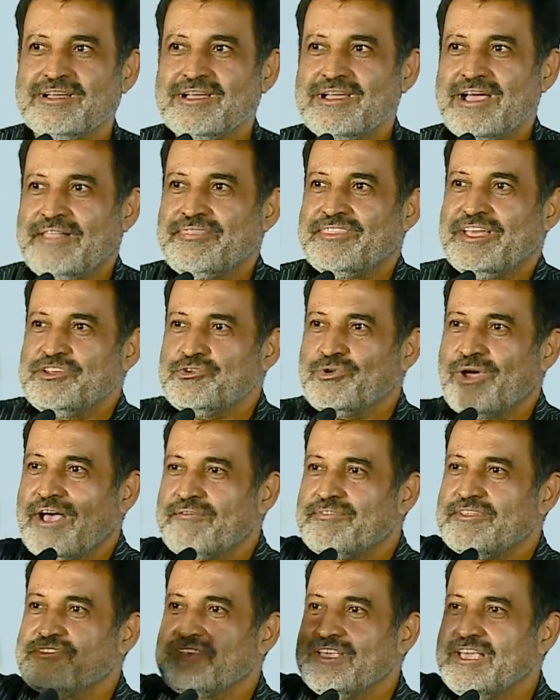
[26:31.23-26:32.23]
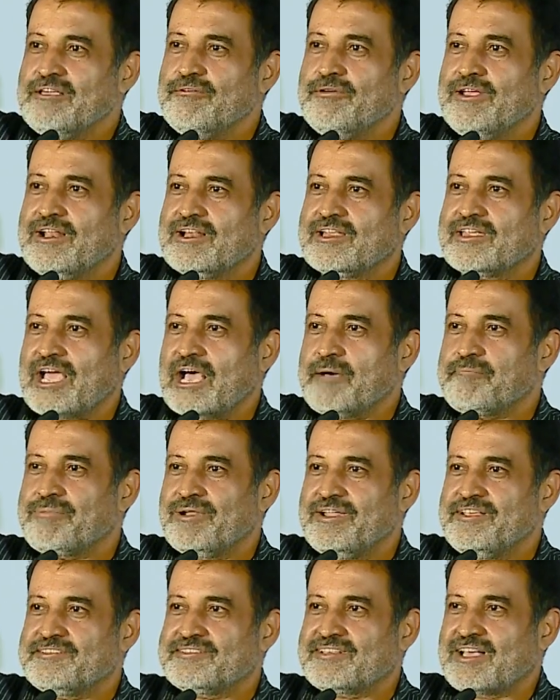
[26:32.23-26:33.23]
And then you have this evil
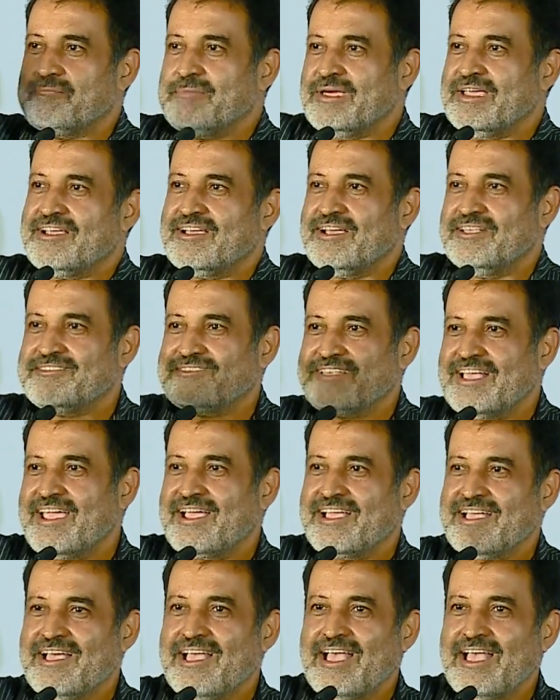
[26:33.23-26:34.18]
capitalist coming and saying,